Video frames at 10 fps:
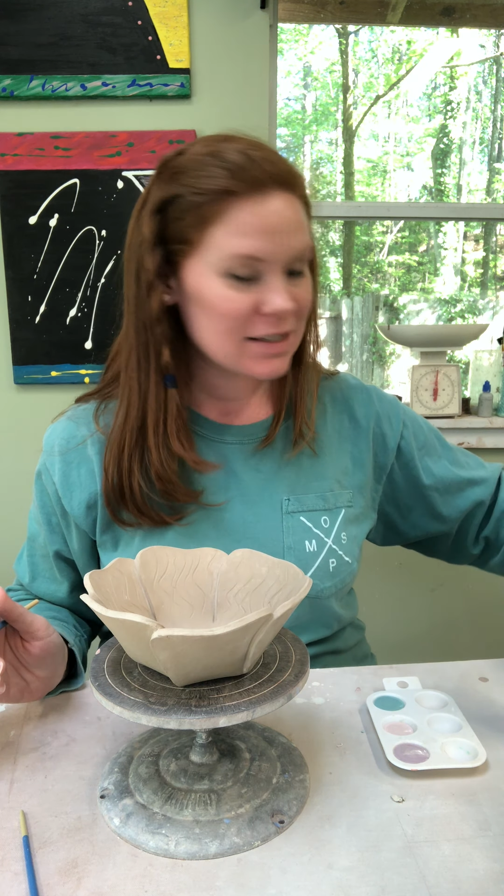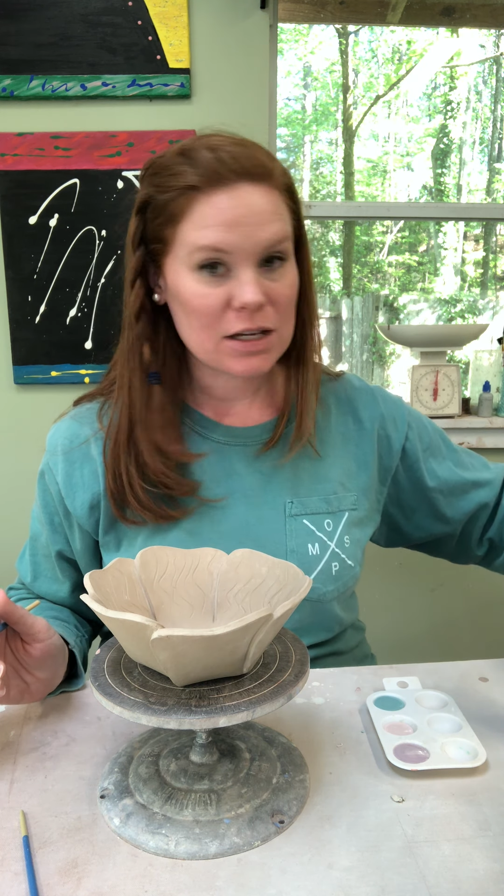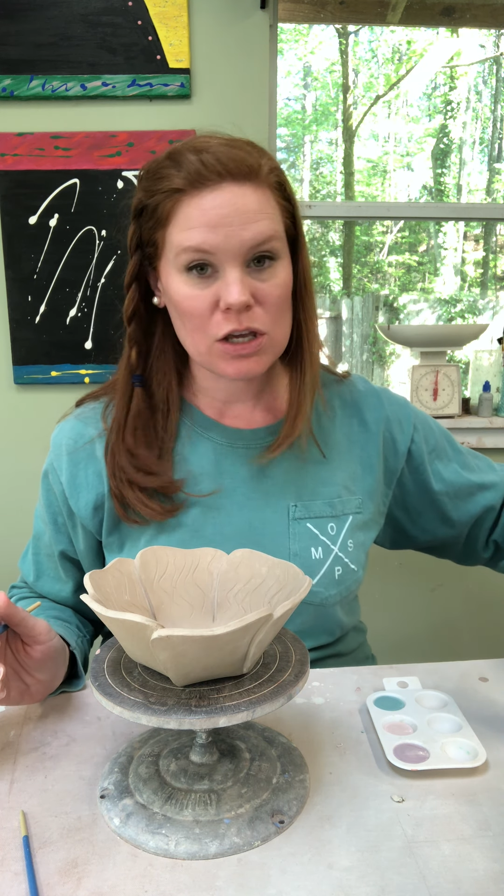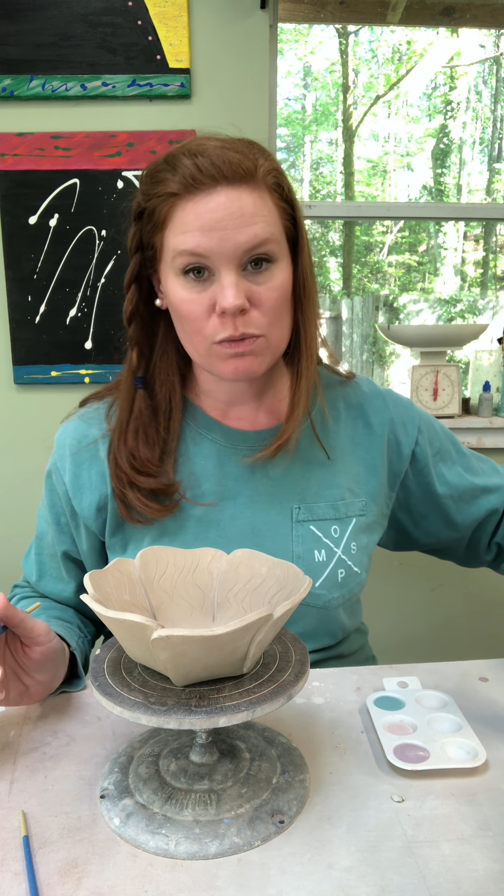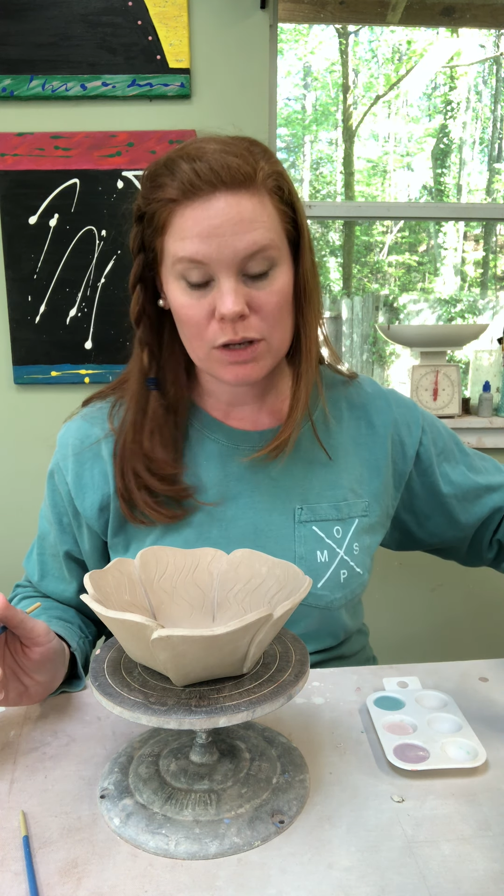
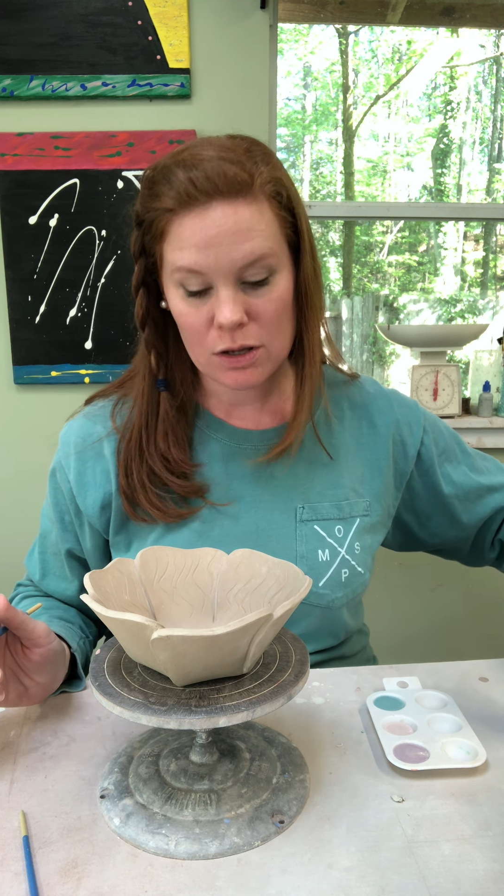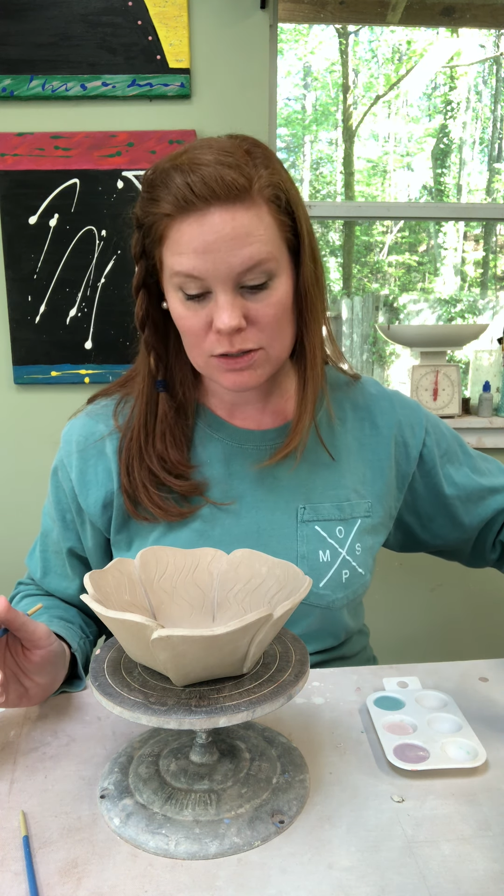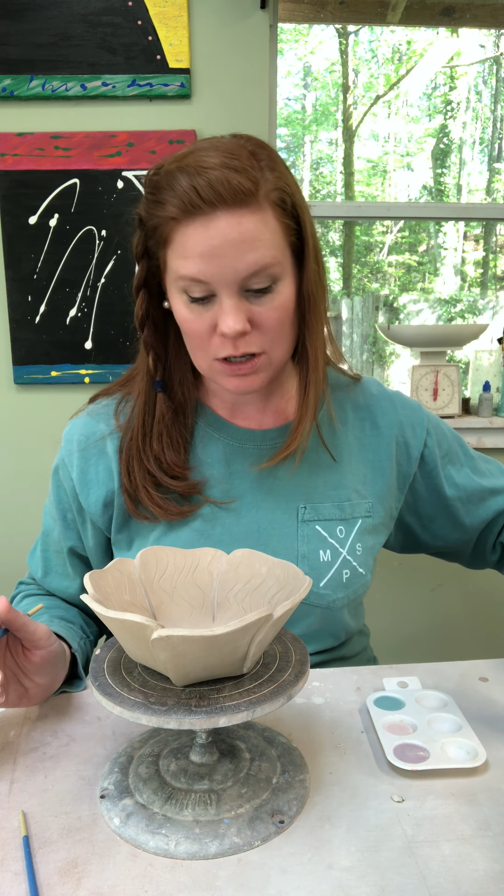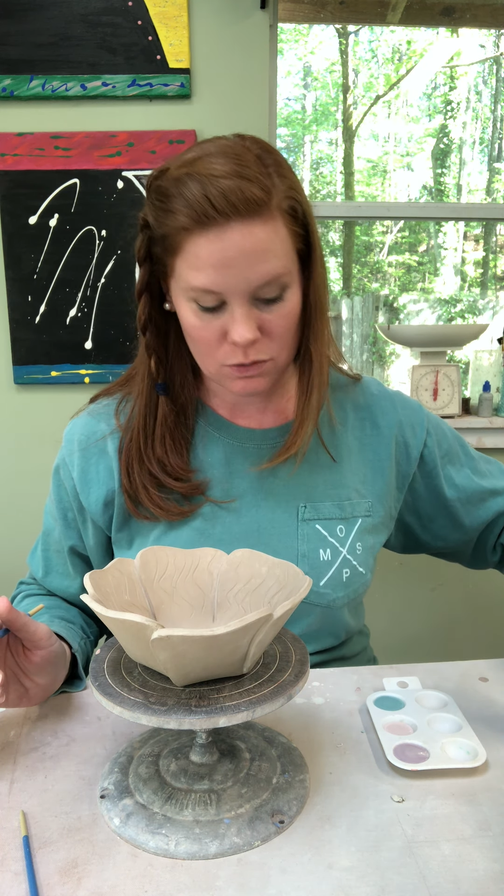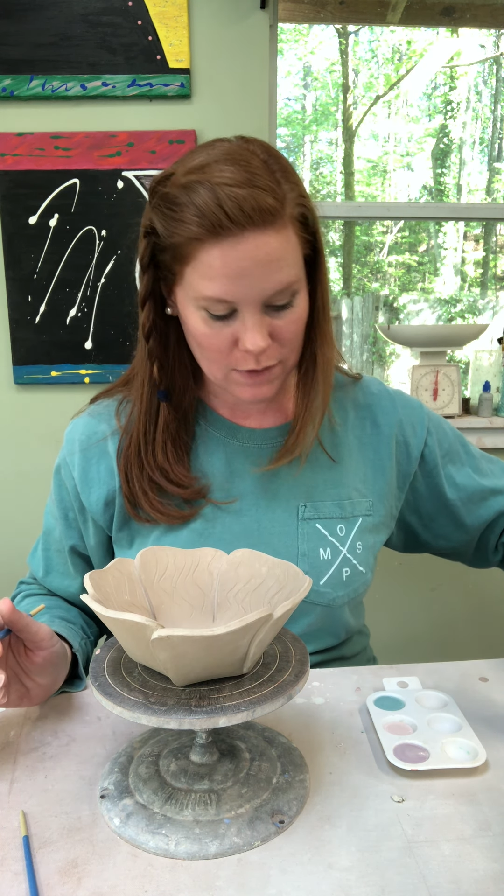that you would
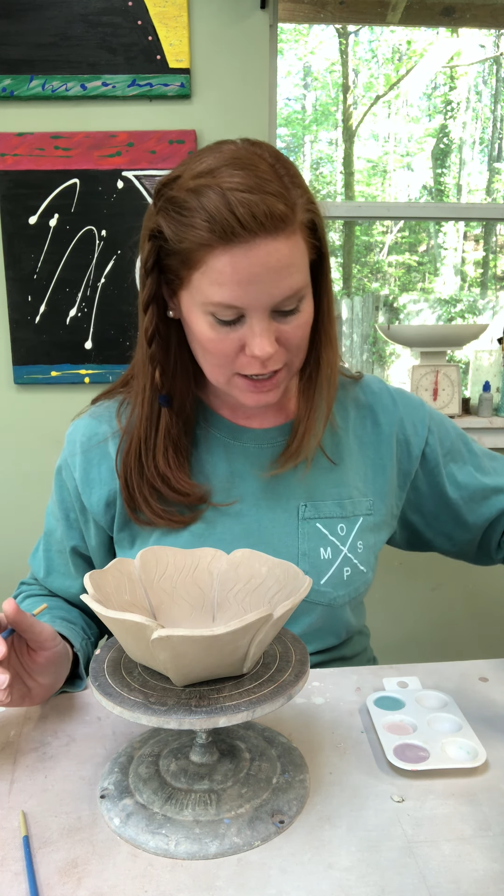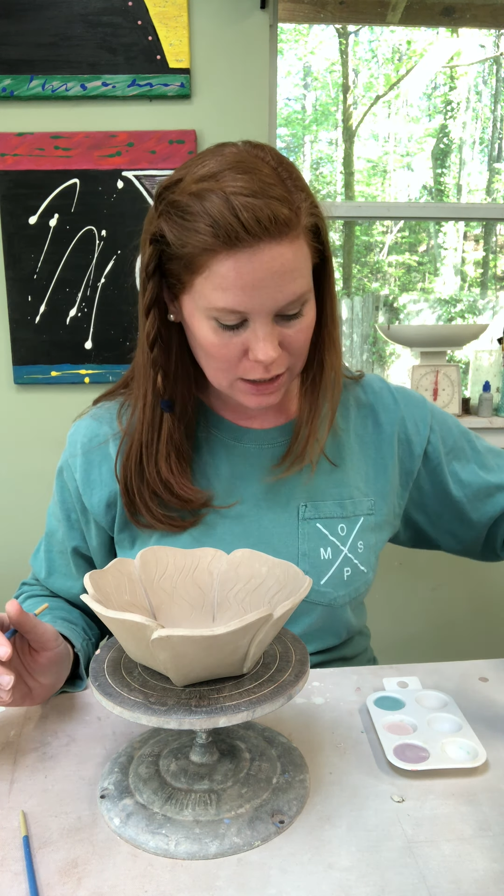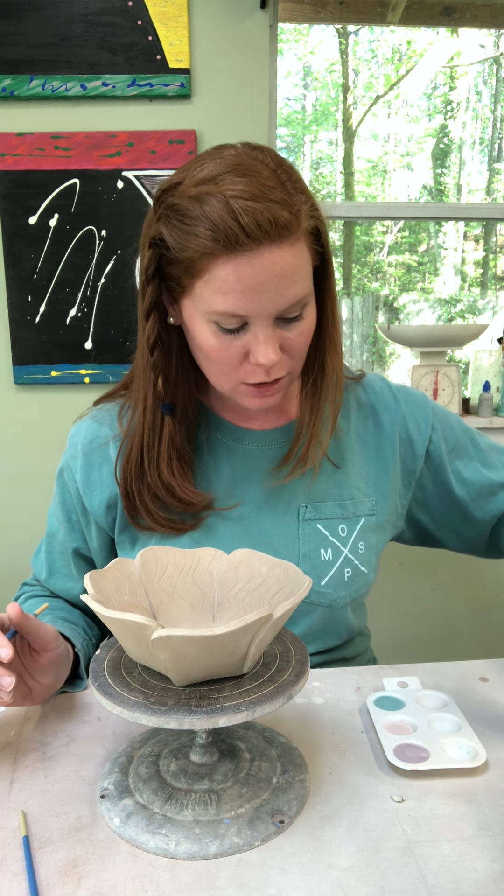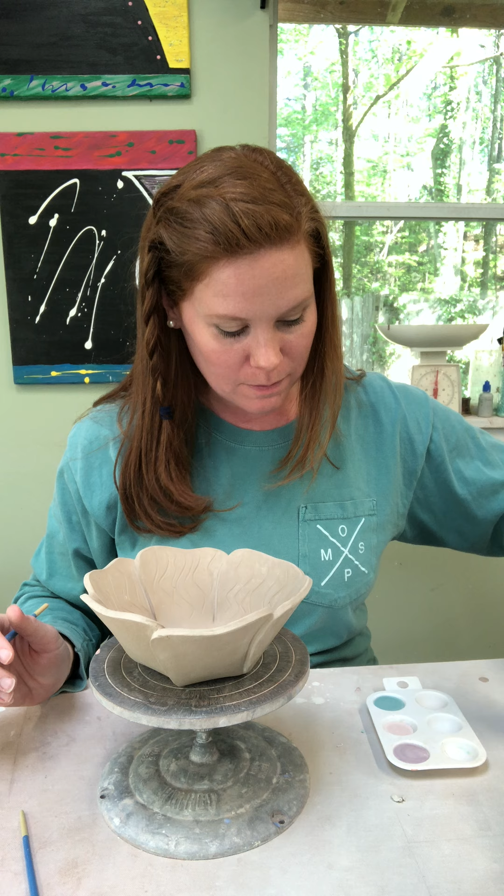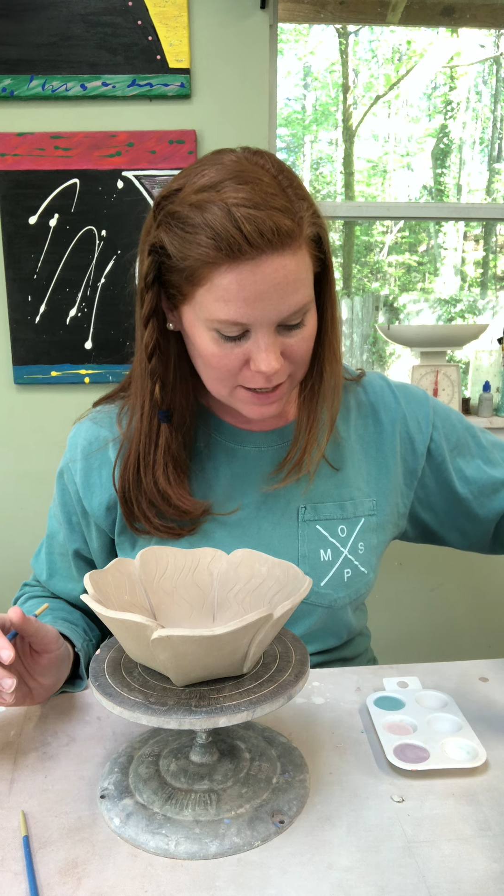use on a
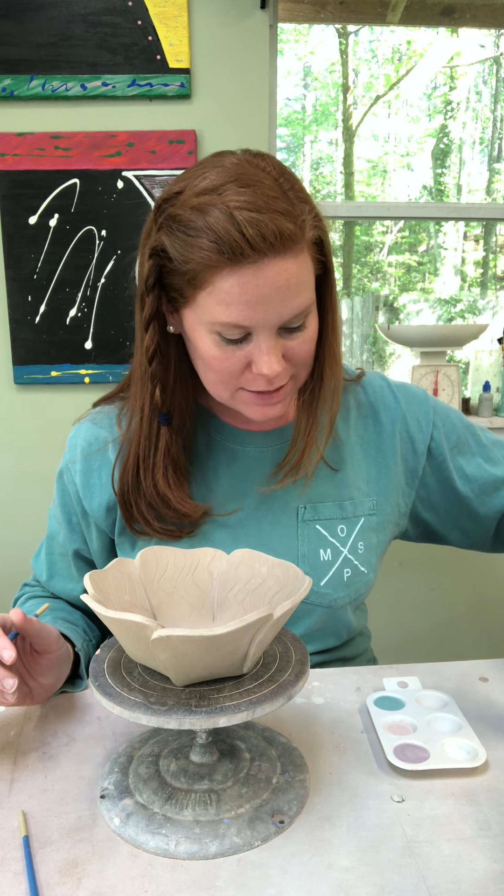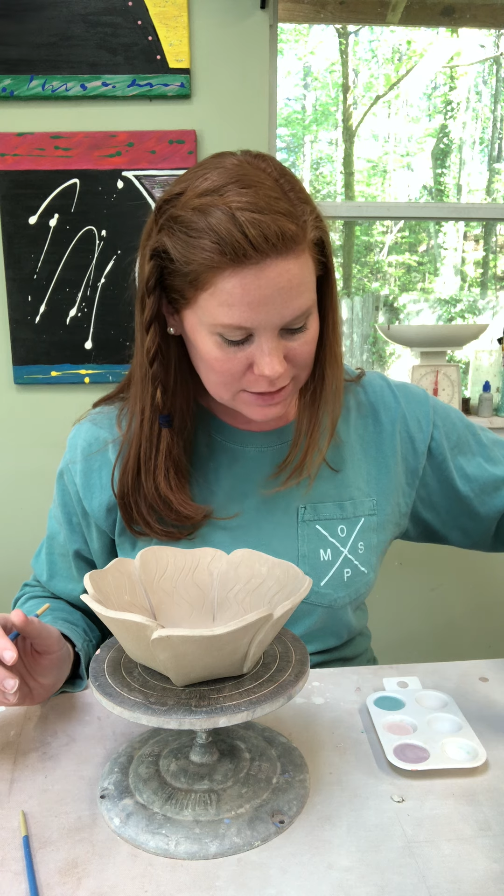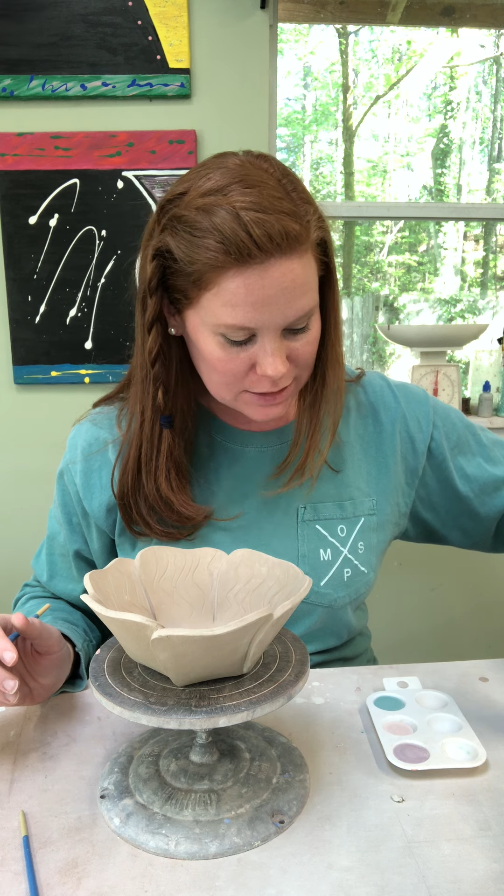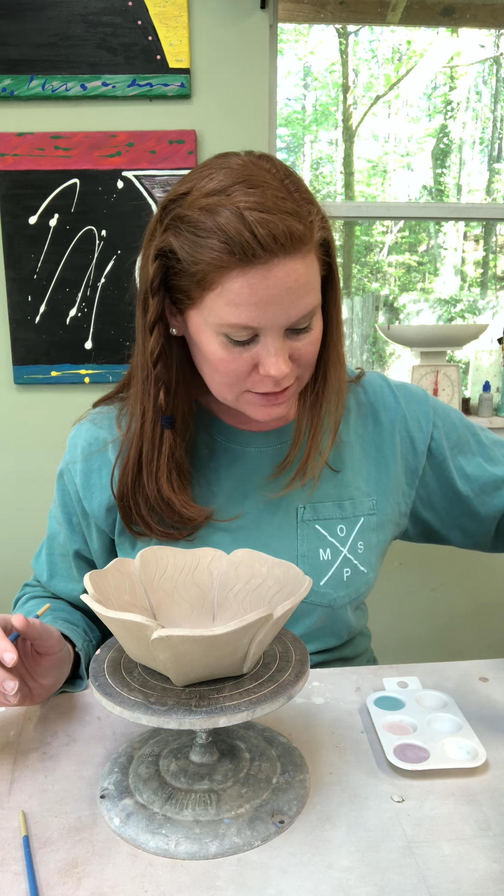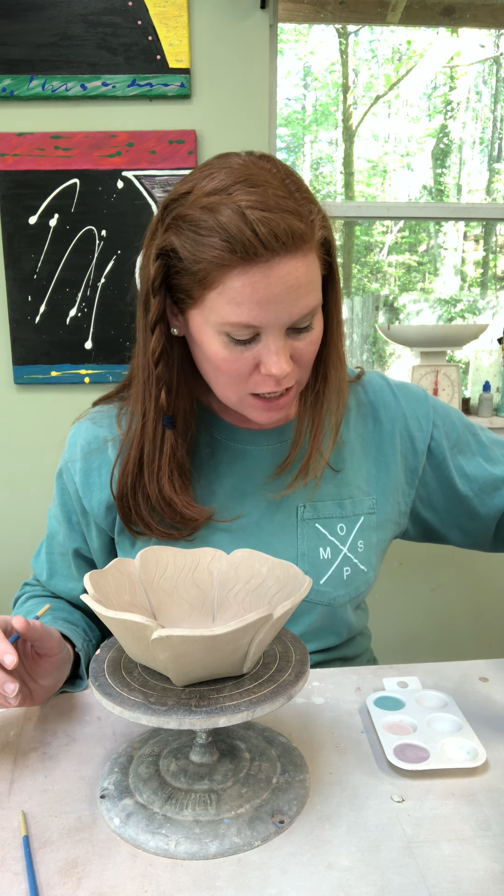regular
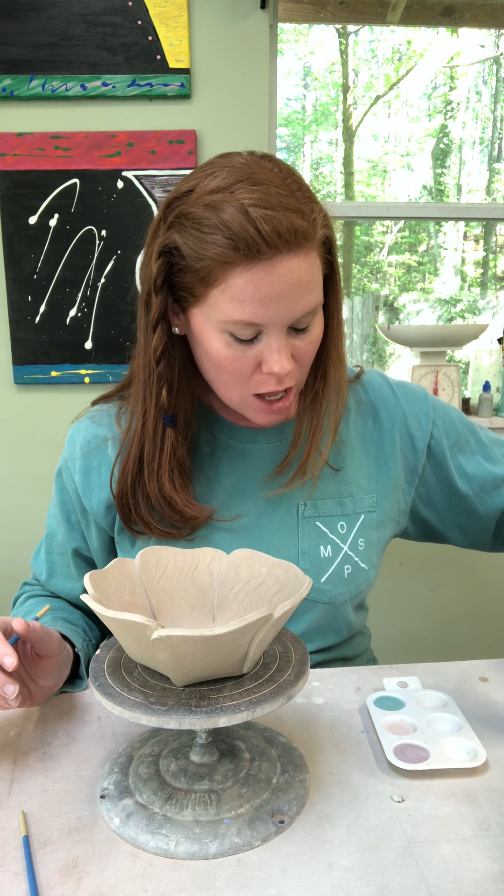basis,